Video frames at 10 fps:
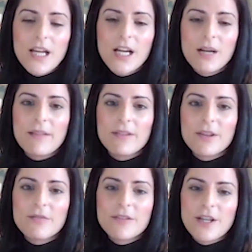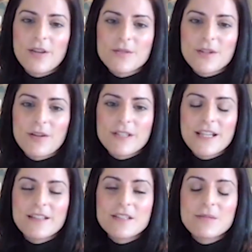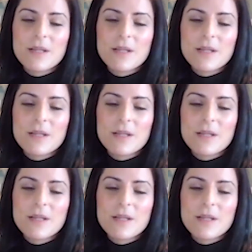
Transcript: And that the videos are intended to